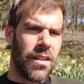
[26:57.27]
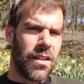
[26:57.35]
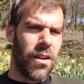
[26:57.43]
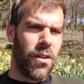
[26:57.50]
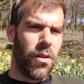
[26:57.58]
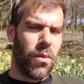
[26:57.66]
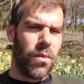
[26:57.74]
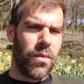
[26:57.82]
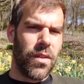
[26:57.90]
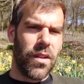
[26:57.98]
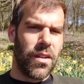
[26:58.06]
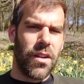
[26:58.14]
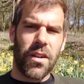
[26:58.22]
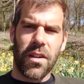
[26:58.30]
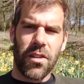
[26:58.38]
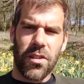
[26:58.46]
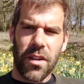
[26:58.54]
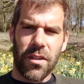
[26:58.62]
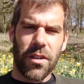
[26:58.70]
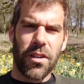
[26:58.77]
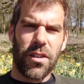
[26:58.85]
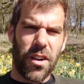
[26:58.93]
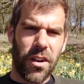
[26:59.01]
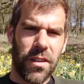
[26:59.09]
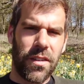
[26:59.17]
You know, you're
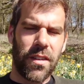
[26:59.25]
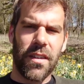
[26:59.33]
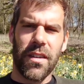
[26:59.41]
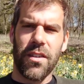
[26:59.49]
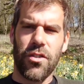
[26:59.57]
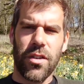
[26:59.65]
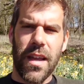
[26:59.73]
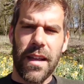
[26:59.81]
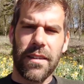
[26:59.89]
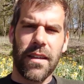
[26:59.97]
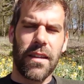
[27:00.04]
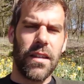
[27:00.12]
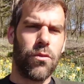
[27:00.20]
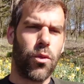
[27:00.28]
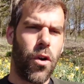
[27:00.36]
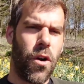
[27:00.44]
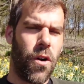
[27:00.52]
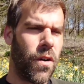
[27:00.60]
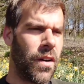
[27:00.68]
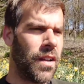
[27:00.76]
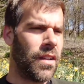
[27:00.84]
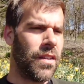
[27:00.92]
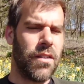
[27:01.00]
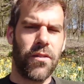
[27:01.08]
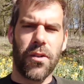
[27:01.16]
considered dirty and genetically wrong,
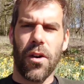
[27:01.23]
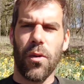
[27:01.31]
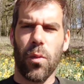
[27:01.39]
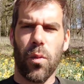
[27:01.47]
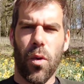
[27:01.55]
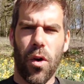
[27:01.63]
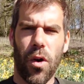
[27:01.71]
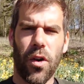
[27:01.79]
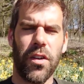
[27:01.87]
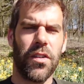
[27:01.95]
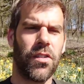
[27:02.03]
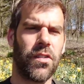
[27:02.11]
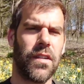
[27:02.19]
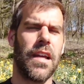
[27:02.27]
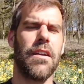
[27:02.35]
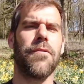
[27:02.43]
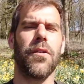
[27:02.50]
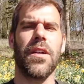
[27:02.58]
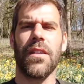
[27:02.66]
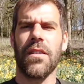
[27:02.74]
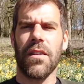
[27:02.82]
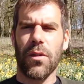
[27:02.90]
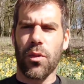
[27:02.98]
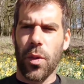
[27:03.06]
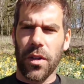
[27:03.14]
and you've got war and slavery
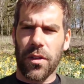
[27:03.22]
to